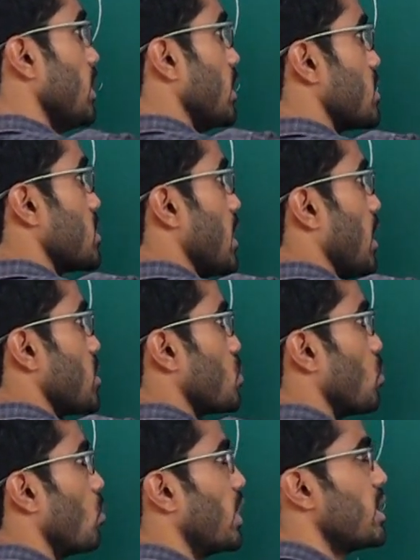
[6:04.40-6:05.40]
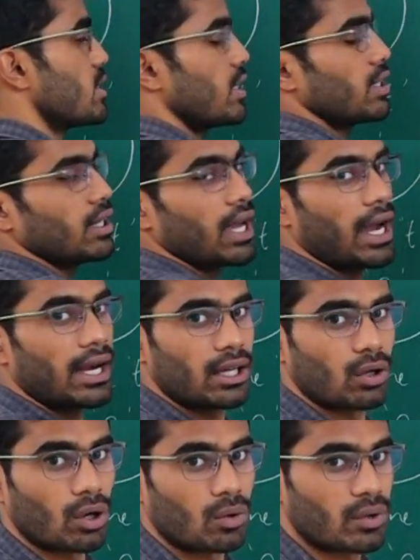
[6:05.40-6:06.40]
it starts to rotate in
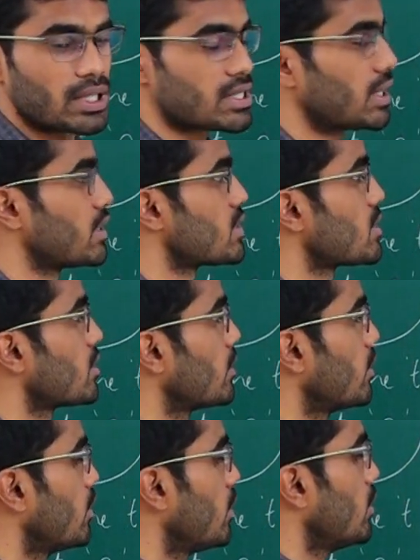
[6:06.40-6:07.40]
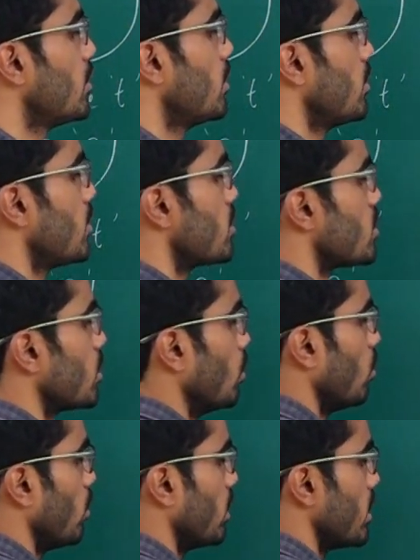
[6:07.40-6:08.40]
anti-clockwise sense.
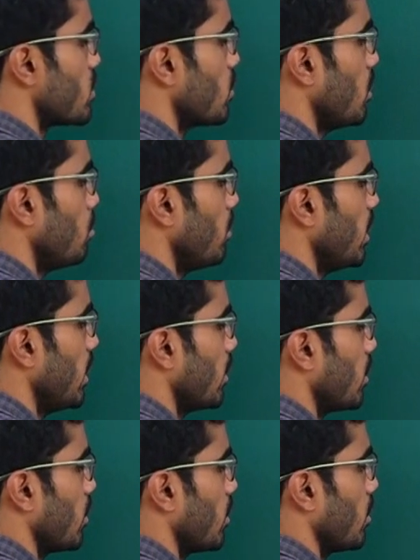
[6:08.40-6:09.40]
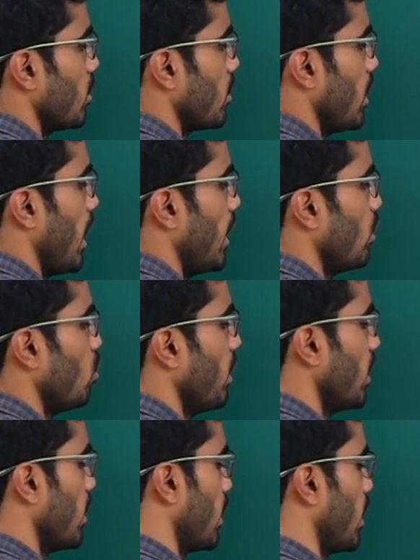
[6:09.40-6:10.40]
So this will be I
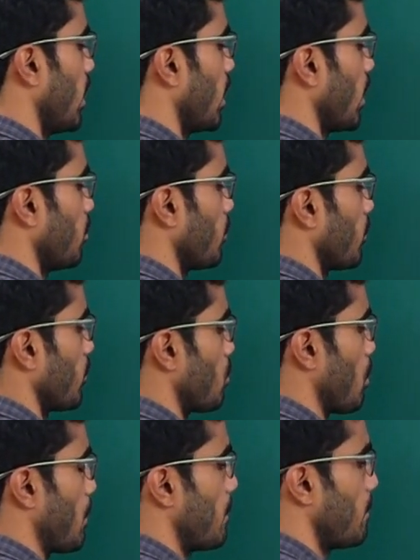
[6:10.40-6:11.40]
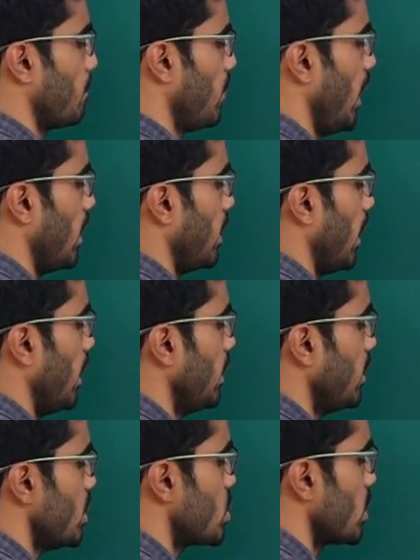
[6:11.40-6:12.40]
omega k cap, and L
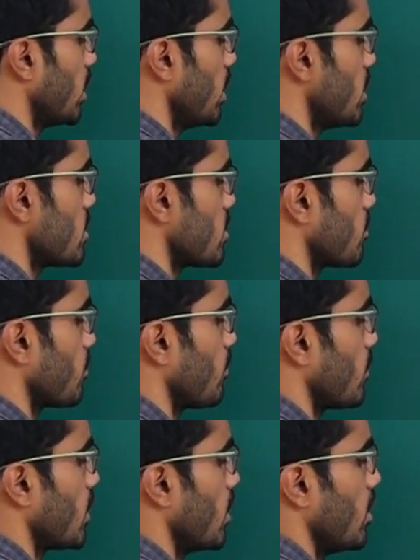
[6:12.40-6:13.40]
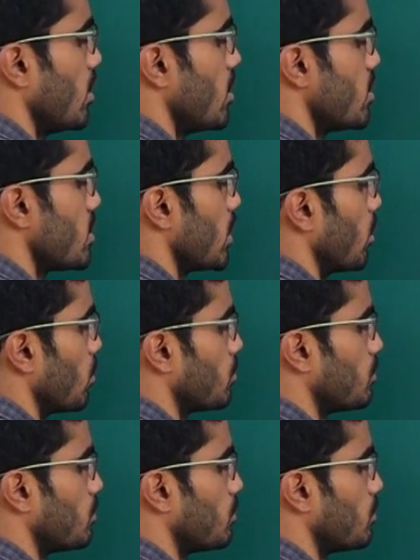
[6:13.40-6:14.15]
initial is 0.